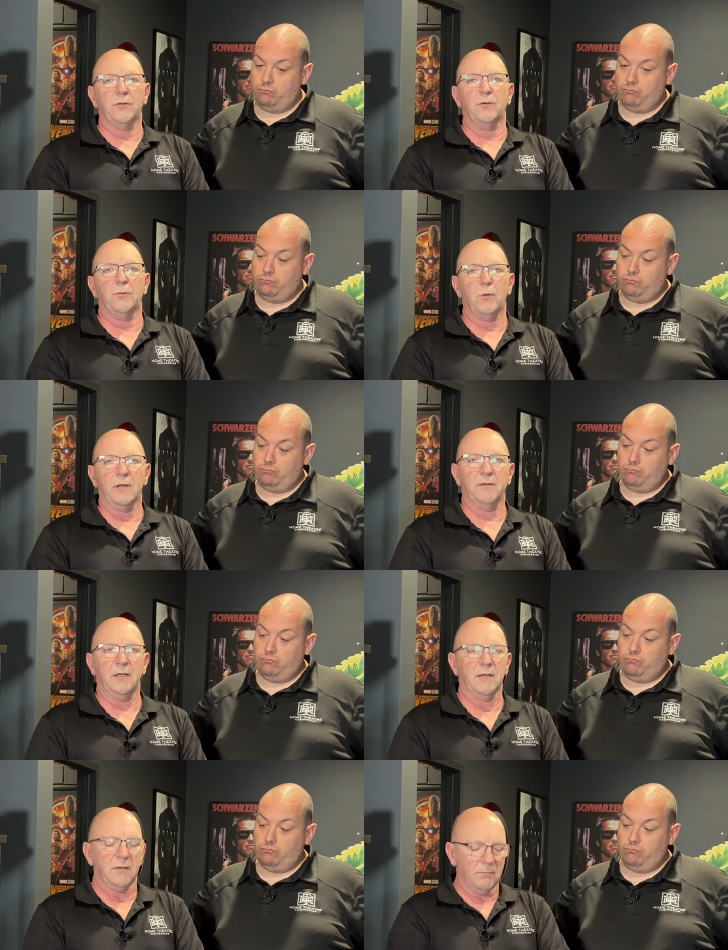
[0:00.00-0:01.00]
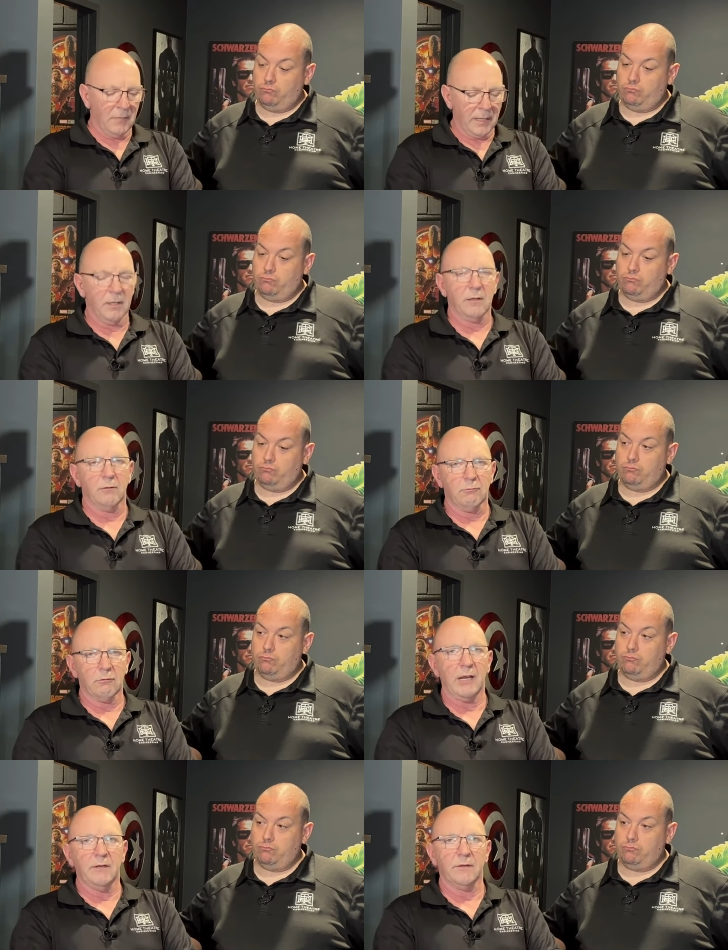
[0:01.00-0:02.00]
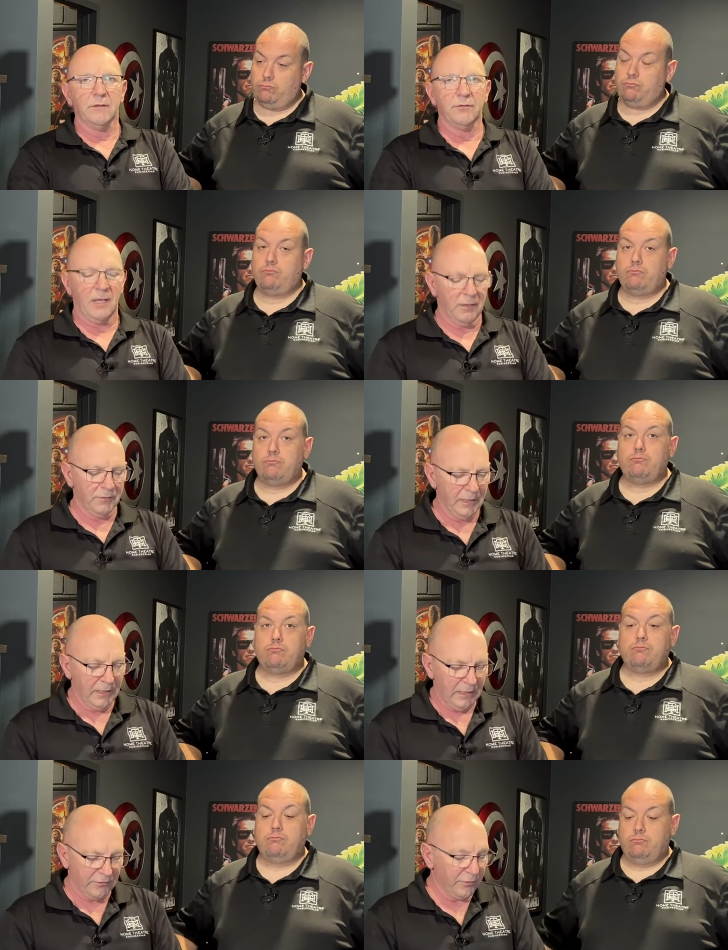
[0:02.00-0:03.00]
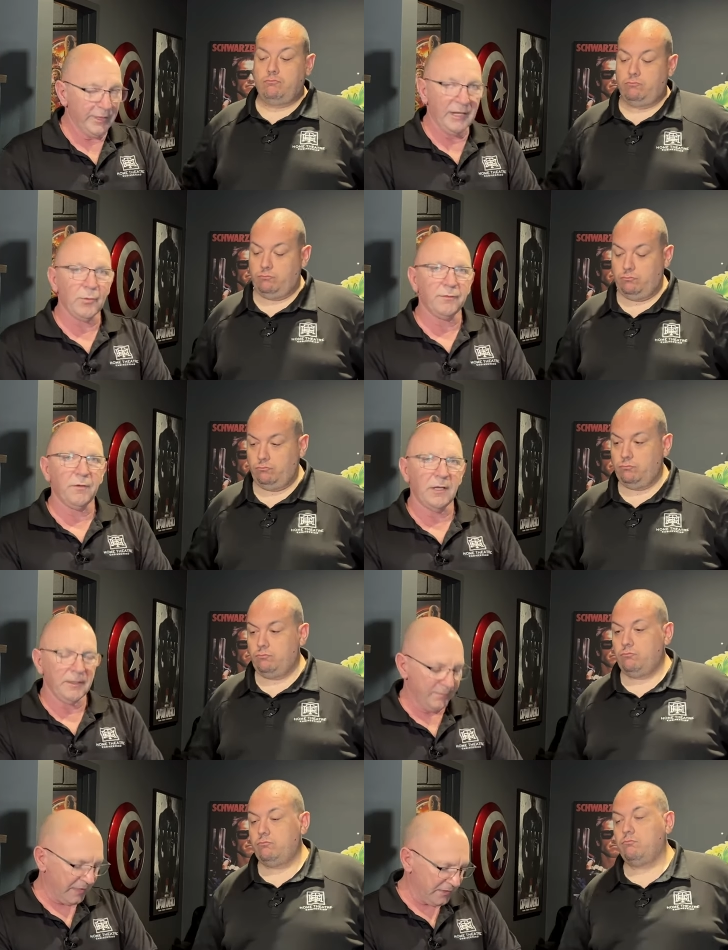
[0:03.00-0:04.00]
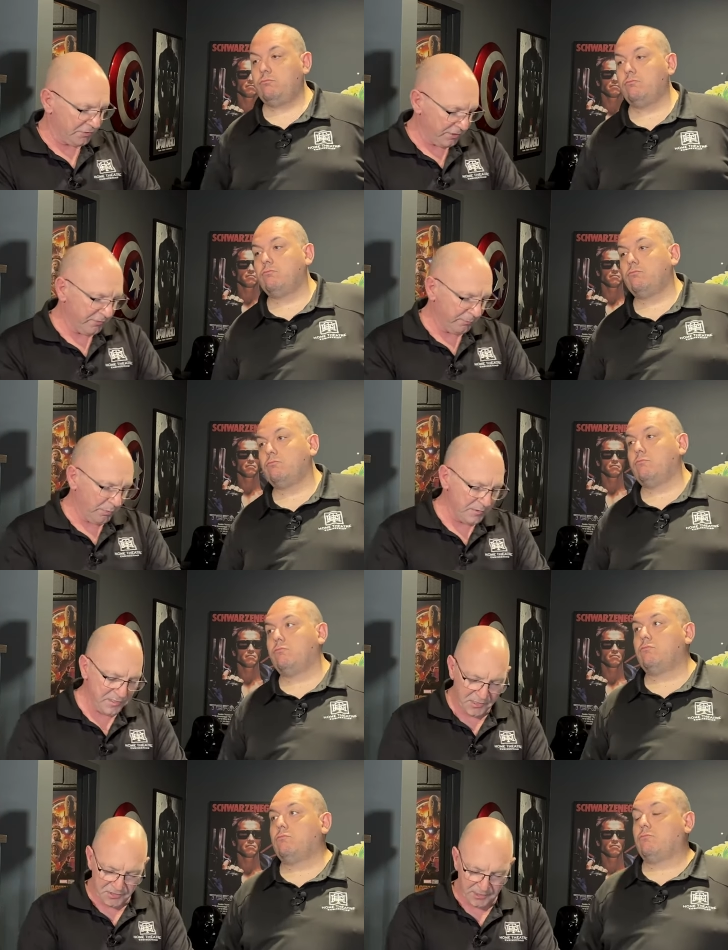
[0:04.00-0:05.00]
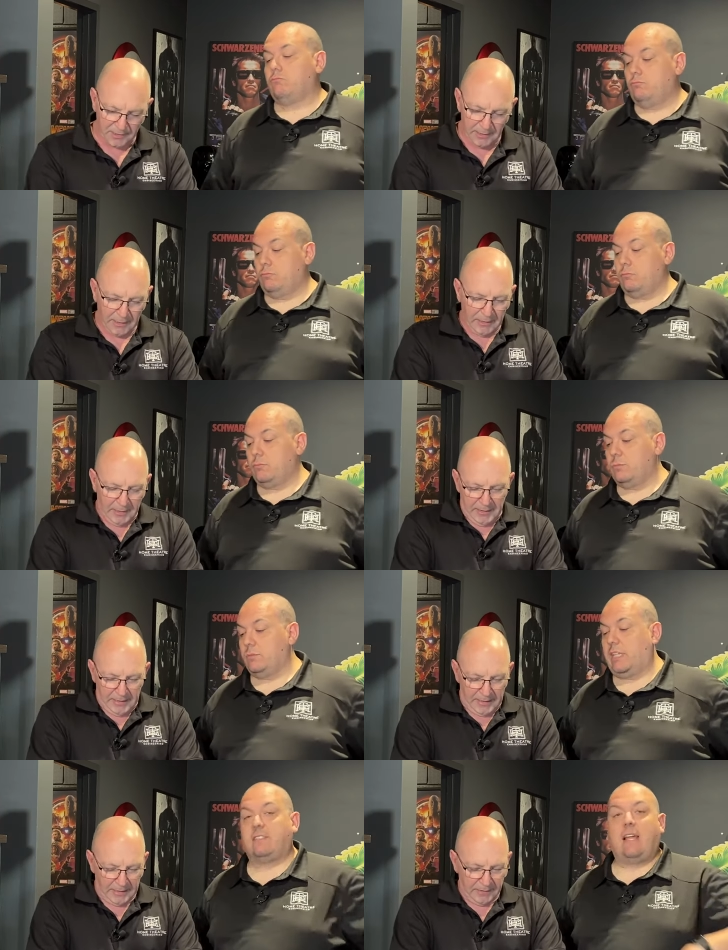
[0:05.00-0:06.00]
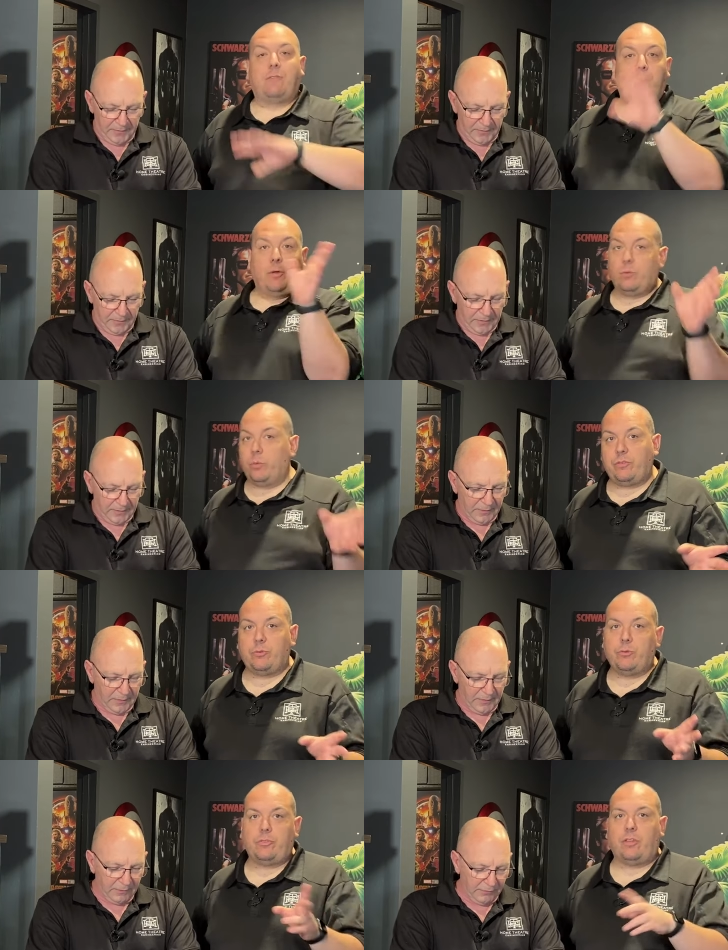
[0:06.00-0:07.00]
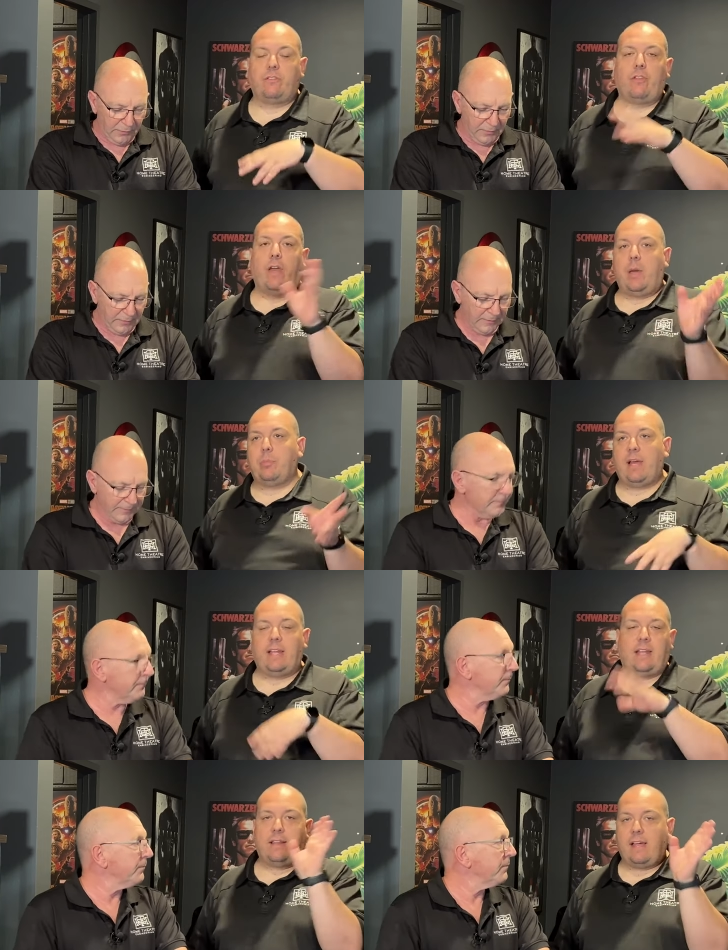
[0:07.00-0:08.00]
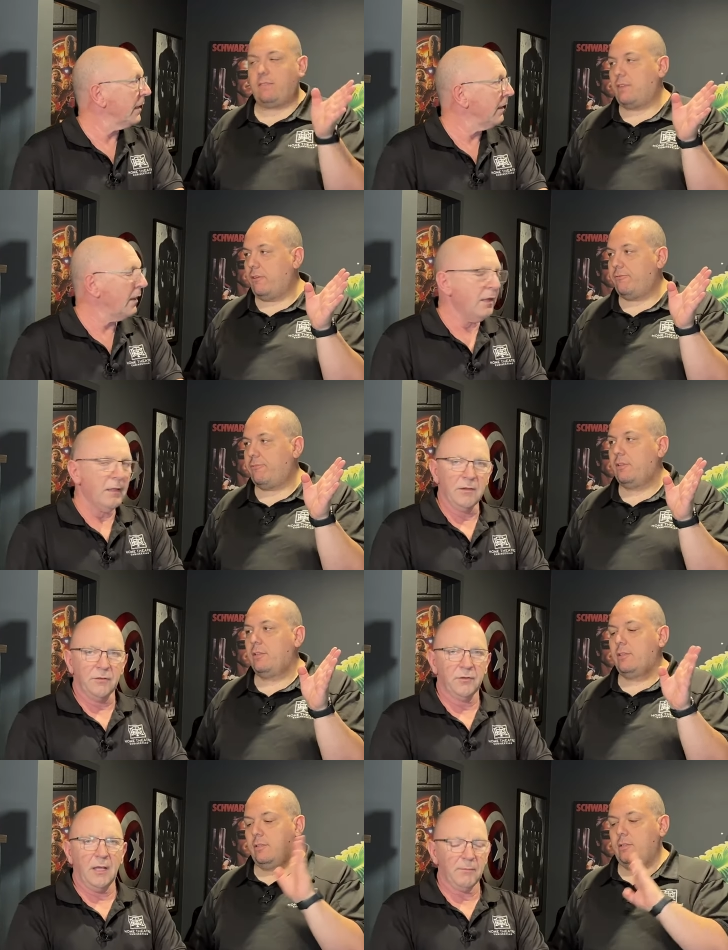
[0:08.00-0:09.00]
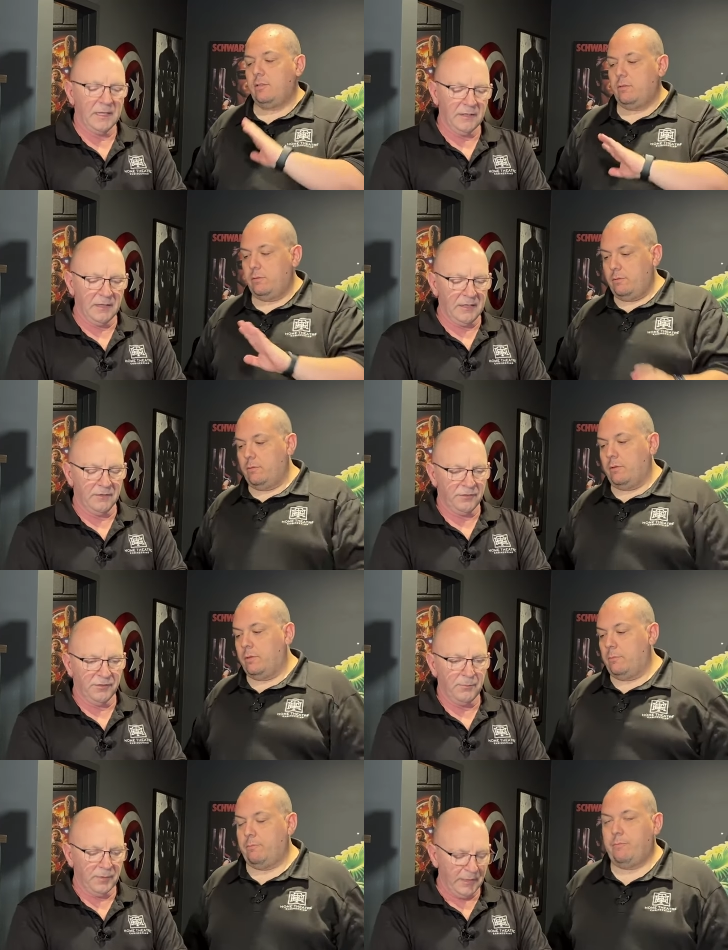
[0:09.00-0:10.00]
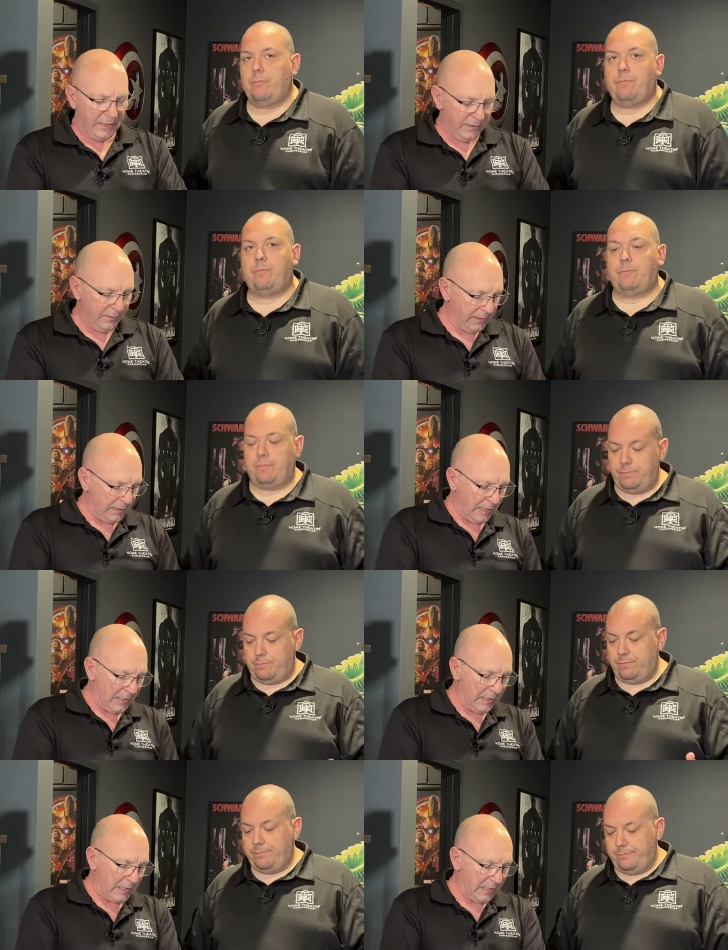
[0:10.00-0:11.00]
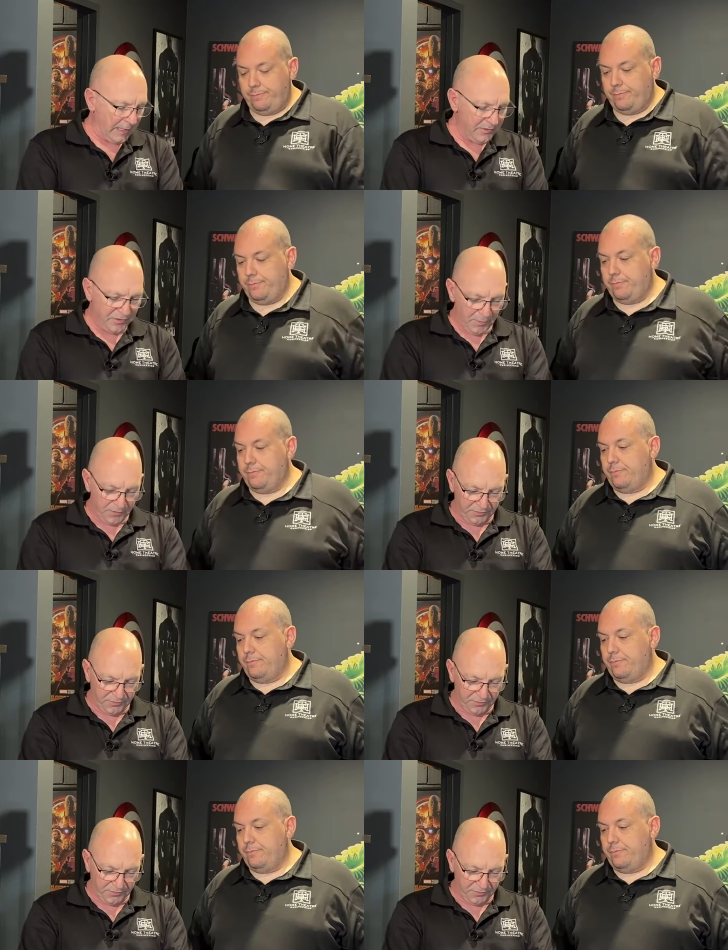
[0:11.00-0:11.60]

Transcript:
Speaker 1: to do one thing: make great sound. It's not an amplifier, it's just a processor.
Speaker 2: Doesn't have the bells and whistles, so there's no AirPlay, none of that stuff. Yep, it, it's simply
Speaker 1: uh, H D M I